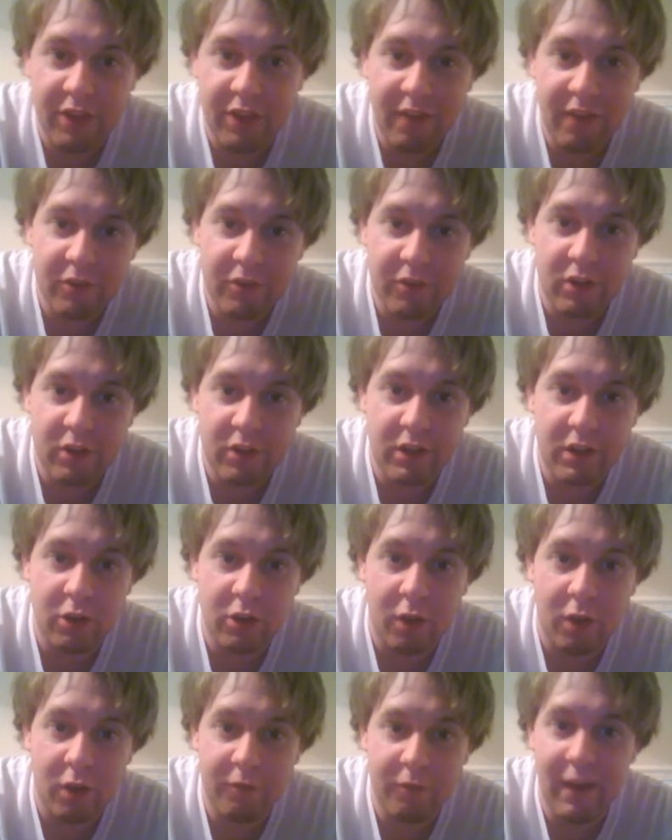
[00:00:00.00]
definitely
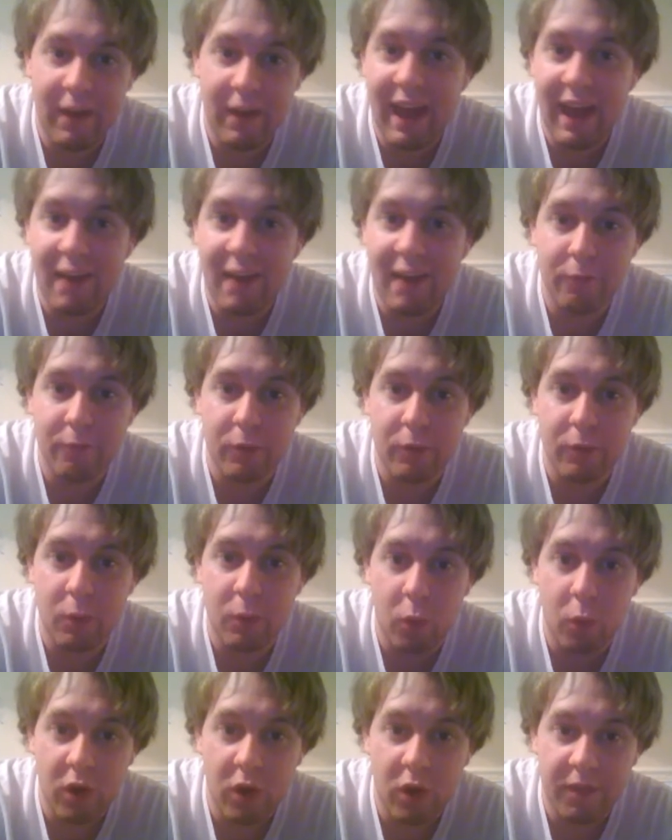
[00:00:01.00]
not for
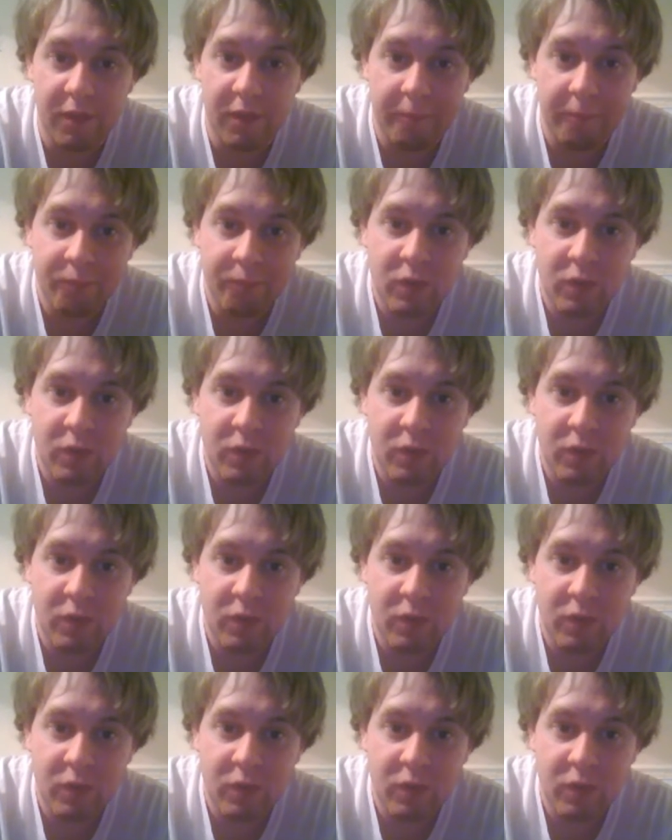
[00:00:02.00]
everyone.